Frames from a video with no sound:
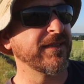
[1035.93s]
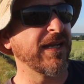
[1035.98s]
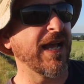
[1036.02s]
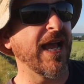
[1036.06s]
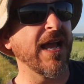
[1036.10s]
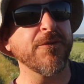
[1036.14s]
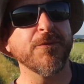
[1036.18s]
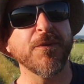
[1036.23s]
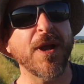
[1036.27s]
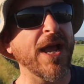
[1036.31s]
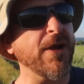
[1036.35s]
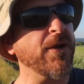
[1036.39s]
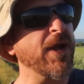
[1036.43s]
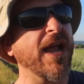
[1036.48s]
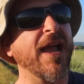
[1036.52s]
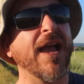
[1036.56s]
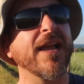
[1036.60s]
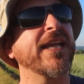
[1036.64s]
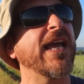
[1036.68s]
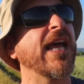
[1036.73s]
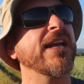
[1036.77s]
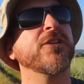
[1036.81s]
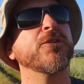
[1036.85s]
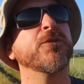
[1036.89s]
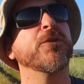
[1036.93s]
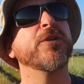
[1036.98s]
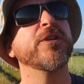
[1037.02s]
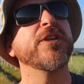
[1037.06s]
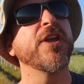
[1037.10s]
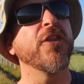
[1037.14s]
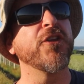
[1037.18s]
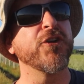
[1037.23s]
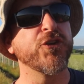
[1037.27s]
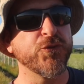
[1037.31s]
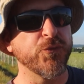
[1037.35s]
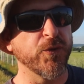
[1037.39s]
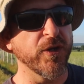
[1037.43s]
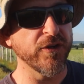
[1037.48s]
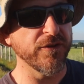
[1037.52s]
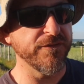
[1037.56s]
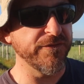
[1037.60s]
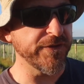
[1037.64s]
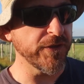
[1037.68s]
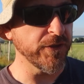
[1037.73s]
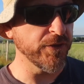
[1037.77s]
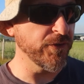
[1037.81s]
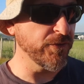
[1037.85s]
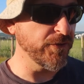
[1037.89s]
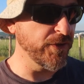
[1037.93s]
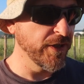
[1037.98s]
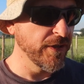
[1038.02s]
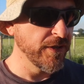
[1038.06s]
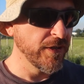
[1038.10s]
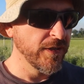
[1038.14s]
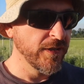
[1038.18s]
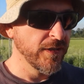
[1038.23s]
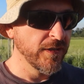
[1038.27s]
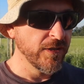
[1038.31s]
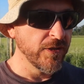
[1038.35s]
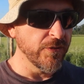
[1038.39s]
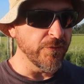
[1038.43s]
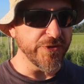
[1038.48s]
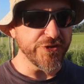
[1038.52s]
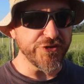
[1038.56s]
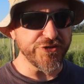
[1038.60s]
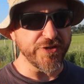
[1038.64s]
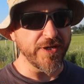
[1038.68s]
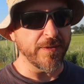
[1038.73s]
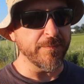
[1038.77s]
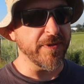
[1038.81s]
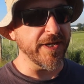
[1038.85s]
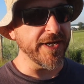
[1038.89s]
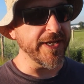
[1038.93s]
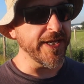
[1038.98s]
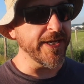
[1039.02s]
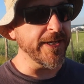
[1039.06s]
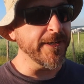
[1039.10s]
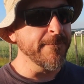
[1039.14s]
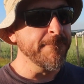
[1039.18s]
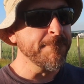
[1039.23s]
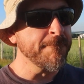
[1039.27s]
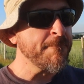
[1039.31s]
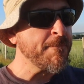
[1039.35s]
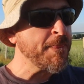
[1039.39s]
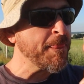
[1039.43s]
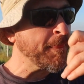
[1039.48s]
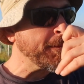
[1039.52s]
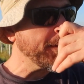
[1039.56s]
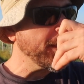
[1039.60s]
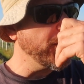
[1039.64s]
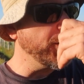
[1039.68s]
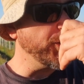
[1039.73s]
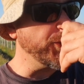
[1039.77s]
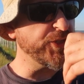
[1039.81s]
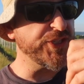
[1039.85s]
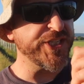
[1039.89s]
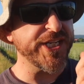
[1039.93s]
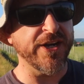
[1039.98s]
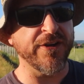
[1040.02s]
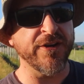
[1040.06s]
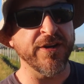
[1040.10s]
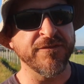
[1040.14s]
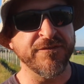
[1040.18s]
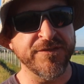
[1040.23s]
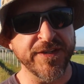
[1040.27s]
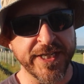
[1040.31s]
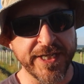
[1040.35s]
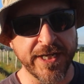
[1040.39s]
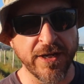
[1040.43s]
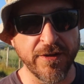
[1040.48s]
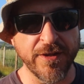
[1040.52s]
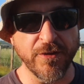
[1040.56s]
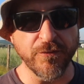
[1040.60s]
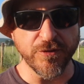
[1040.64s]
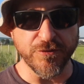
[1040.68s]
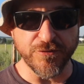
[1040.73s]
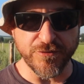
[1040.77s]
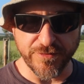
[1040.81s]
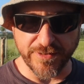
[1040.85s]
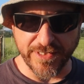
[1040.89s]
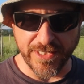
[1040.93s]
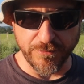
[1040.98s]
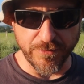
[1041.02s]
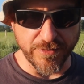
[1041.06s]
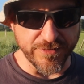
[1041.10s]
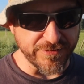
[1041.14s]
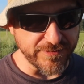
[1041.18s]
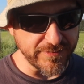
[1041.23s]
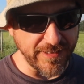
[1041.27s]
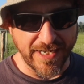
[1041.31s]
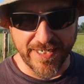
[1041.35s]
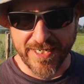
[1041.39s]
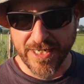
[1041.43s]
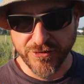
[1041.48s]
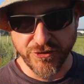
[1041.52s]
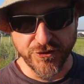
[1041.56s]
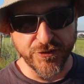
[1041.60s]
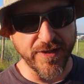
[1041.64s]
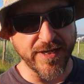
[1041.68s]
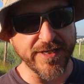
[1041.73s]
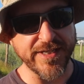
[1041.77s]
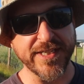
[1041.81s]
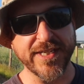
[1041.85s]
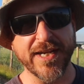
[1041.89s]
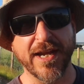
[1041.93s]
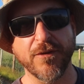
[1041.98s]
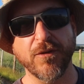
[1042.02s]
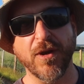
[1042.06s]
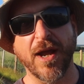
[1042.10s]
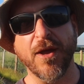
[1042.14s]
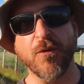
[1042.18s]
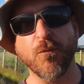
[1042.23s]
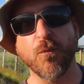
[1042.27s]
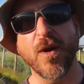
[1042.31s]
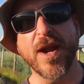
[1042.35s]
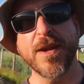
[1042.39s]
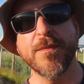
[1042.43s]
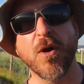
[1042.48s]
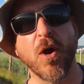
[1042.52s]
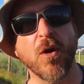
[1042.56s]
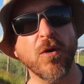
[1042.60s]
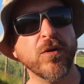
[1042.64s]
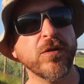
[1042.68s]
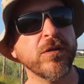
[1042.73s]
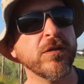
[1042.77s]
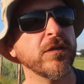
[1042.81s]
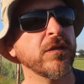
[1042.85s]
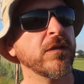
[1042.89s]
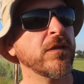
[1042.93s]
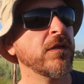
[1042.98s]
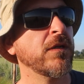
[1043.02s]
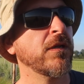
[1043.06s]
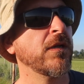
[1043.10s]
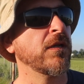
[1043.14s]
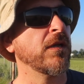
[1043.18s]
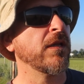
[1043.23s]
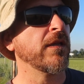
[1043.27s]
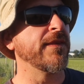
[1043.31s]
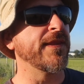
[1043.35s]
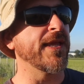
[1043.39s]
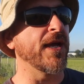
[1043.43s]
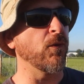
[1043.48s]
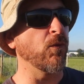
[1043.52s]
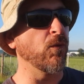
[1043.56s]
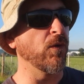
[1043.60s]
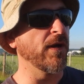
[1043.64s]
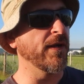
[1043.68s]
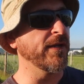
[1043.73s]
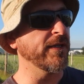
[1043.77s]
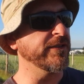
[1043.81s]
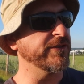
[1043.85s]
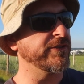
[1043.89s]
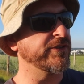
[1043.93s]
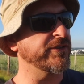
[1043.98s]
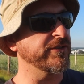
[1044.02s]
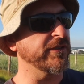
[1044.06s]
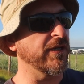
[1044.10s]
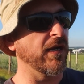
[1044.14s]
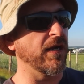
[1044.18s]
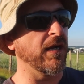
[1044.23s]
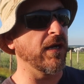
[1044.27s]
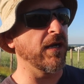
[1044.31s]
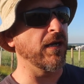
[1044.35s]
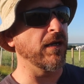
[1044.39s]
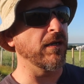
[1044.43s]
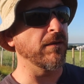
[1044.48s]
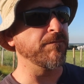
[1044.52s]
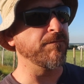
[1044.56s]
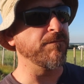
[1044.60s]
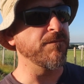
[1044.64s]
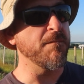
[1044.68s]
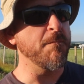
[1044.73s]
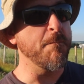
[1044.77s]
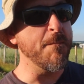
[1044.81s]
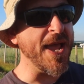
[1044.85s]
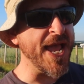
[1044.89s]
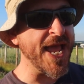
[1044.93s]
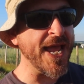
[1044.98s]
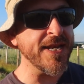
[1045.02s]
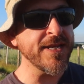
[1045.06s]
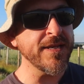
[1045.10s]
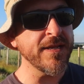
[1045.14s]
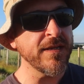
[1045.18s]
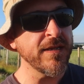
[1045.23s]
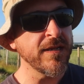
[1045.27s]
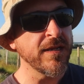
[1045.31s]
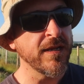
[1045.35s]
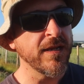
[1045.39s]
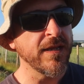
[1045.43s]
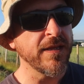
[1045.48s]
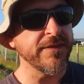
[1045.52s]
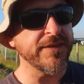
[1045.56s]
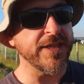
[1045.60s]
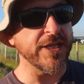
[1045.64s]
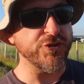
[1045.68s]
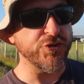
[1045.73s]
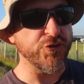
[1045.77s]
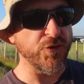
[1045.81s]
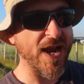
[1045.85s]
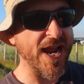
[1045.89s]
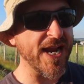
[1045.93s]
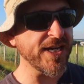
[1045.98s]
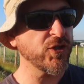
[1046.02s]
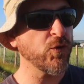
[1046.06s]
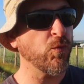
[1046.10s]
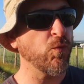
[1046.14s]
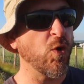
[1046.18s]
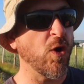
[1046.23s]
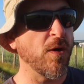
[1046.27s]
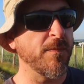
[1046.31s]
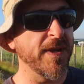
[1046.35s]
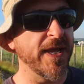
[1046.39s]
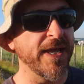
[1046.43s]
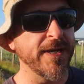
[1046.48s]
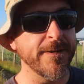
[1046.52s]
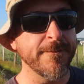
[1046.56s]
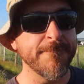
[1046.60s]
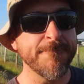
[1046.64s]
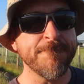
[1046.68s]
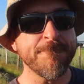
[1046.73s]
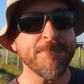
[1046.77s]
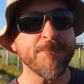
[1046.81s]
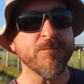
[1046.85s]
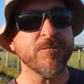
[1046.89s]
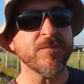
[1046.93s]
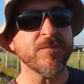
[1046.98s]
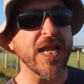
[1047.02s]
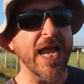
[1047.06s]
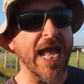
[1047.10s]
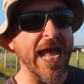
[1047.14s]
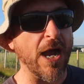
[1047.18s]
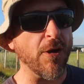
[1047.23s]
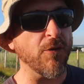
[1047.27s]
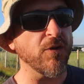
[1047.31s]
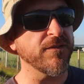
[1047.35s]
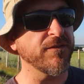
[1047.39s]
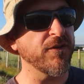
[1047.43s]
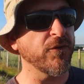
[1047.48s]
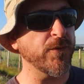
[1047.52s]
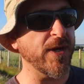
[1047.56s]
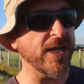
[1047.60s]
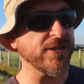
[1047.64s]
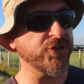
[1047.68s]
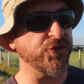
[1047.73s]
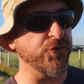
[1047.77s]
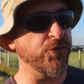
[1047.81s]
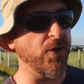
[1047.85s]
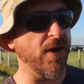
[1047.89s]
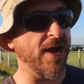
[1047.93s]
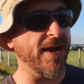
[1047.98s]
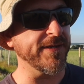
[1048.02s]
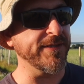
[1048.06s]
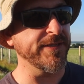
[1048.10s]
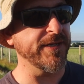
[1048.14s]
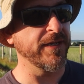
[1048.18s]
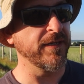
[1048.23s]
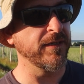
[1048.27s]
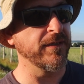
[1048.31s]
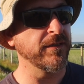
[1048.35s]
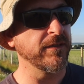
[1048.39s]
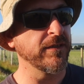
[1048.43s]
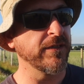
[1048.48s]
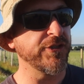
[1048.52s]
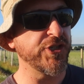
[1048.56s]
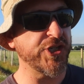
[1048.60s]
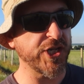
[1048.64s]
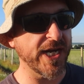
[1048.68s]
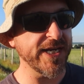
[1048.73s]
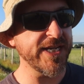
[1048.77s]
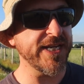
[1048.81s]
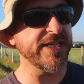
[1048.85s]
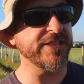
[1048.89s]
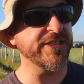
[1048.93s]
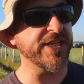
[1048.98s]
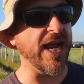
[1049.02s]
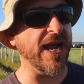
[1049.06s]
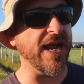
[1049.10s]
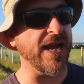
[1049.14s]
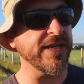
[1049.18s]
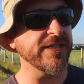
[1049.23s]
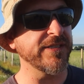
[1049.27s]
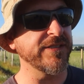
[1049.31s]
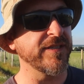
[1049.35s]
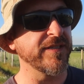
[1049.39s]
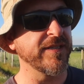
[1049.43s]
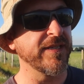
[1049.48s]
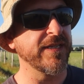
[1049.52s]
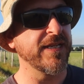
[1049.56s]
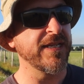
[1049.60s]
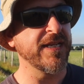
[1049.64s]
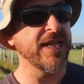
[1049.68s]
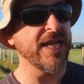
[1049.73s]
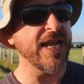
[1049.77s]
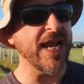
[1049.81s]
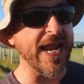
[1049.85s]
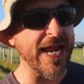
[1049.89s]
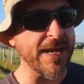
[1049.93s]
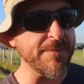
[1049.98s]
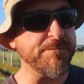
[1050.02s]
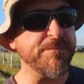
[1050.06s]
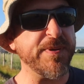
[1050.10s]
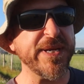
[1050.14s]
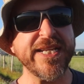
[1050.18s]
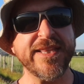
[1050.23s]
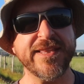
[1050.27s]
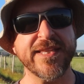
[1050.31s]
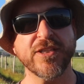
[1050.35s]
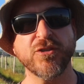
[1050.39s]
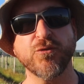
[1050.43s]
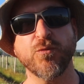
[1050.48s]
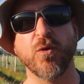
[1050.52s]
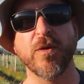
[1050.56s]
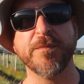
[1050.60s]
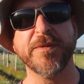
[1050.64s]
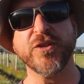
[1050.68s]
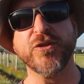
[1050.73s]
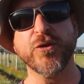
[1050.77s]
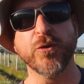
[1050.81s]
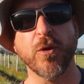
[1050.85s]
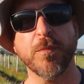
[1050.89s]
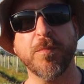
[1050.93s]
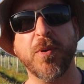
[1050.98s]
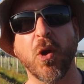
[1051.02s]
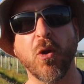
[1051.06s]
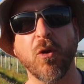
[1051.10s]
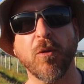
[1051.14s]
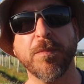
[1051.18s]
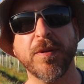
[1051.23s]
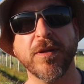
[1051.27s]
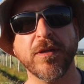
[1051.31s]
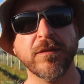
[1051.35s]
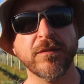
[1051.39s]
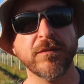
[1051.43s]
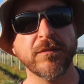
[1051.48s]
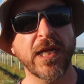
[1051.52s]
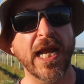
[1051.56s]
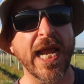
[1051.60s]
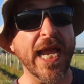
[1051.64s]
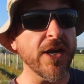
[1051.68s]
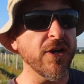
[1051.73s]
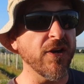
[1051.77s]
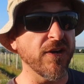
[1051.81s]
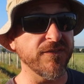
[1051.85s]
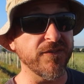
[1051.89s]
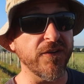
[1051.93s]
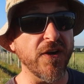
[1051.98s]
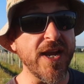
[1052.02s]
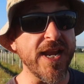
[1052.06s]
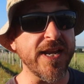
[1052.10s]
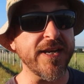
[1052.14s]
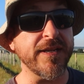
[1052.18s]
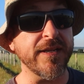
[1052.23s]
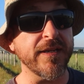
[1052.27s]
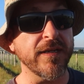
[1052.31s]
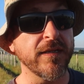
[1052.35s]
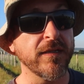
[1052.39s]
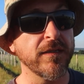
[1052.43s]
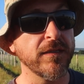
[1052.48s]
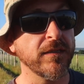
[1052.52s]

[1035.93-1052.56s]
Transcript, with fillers: I, I, I got into another Twitter feud with somebody who shared a video that was that was I guess trending on on Weibo, that was uh, men that dragged a woman out of a restaurant, Chinese guys, and beat this woman to a pulp and her friend.